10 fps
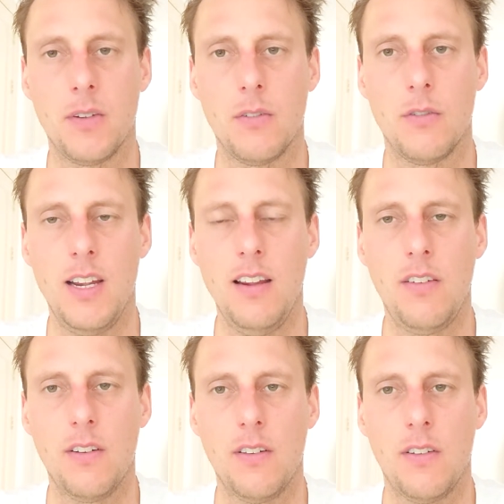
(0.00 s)

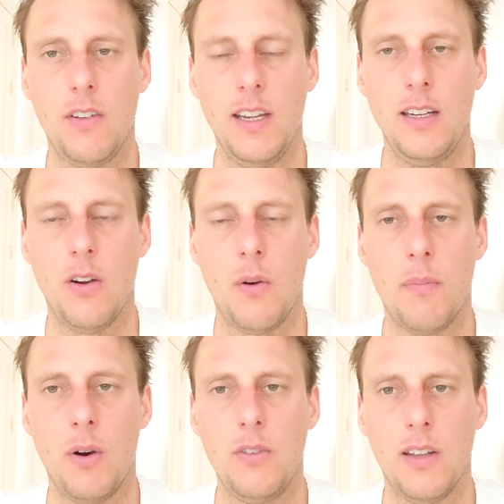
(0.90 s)
reasons, ego
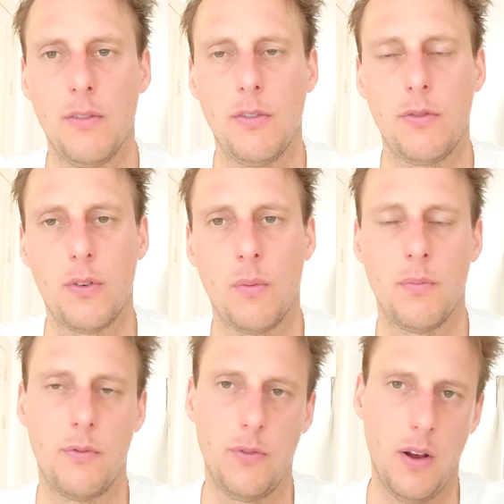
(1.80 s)
motives
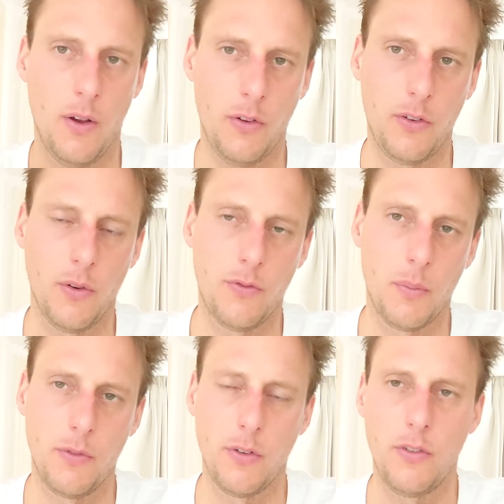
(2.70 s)
from
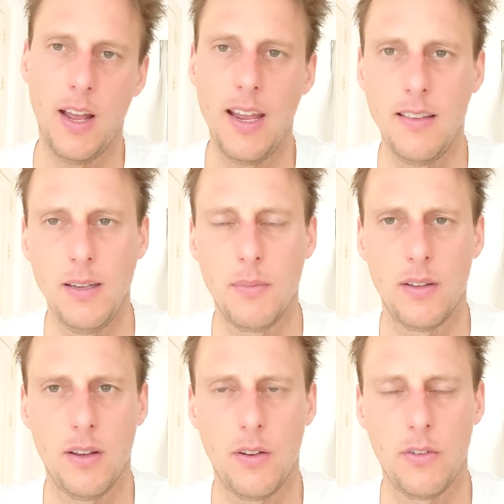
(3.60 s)
society,
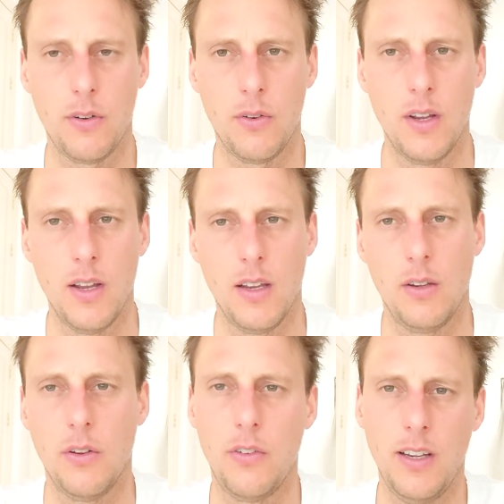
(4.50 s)
but also
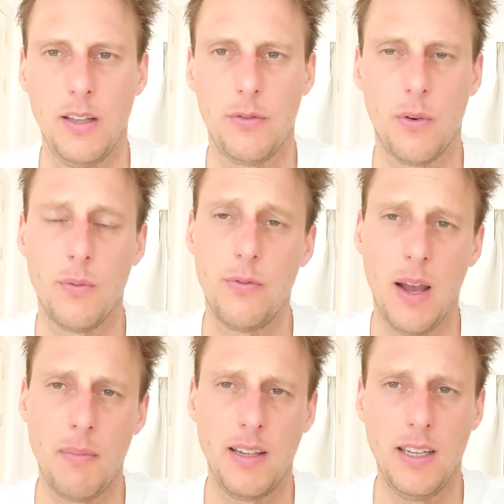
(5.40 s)
you see it from
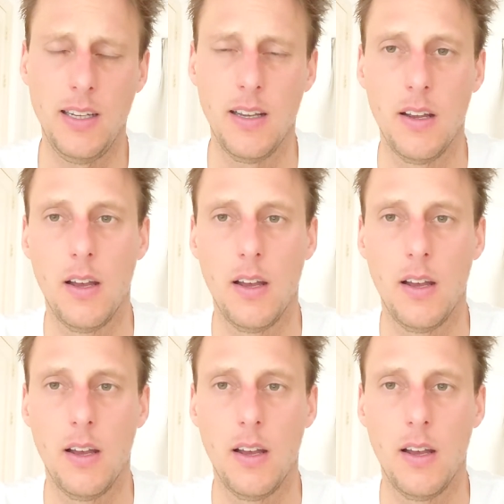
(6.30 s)
family